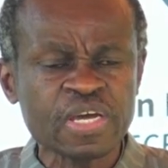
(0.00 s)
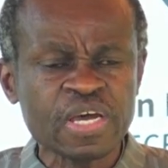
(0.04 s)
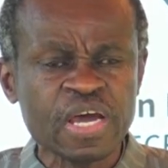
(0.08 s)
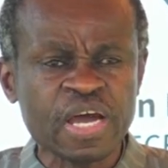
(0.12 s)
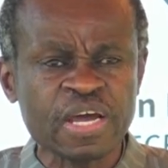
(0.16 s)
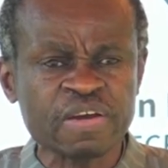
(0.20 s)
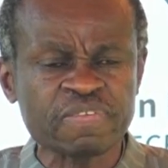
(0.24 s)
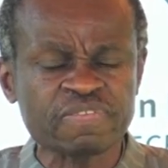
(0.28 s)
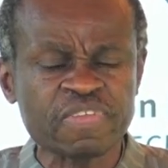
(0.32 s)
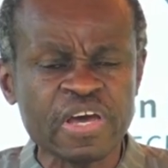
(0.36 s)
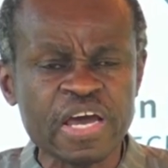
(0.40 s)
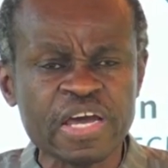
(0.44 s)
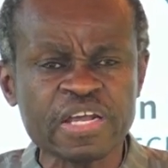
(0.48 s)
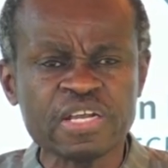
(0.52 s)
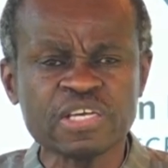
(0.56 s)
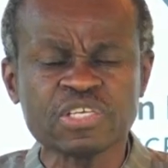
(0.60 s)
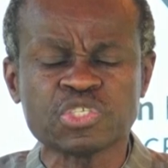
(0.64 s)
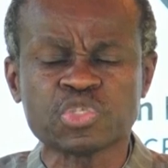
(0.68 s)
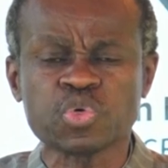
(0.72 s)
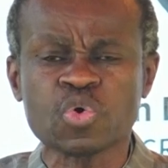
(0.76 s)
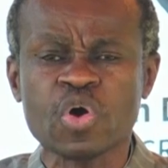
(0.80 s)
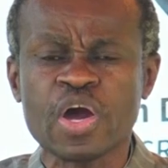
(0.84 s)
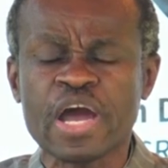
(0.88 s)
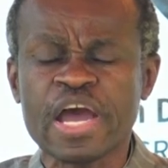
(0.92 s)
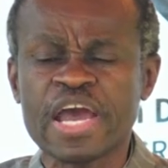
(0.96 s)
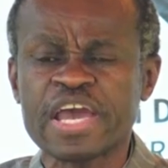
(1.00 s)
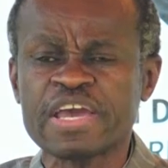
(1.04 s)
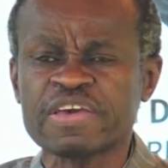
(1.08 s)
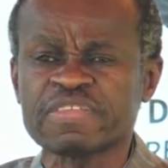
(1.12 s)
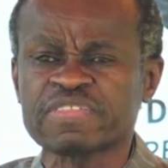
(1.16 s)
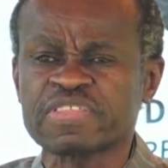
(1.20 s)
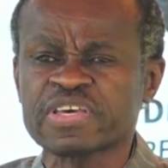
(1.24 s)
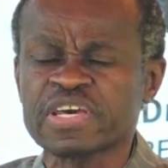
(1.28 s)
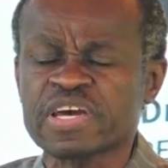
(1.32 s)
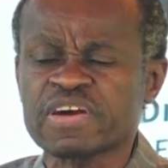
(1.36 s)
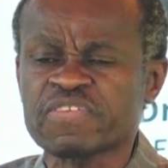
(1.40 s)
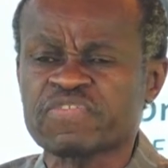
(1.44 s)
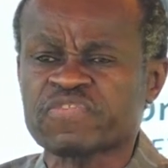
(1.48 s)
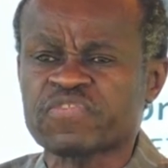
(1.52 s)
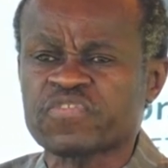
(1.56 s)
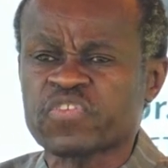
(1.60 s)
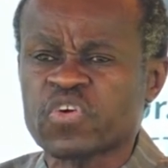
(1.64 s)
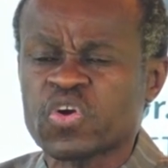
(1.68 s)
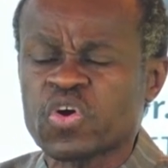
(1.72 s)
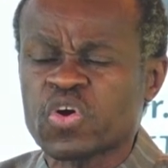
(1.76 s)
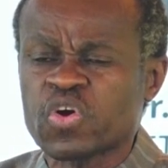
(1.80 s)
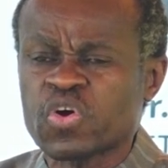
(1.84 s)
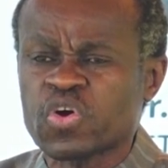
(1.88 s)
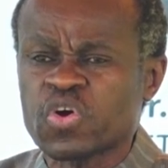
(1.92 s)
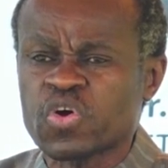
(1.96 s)
And that is why,
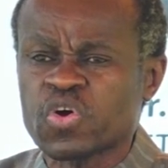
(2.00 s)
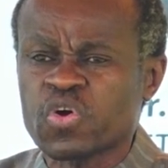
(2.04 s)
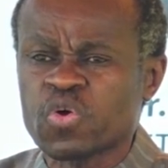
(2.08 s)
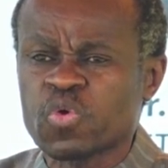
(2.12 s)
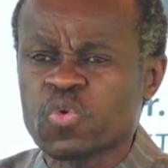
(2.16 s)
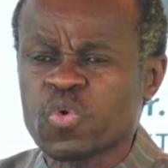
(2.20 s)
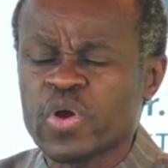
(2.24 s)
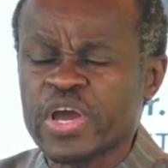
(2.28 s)
therefore,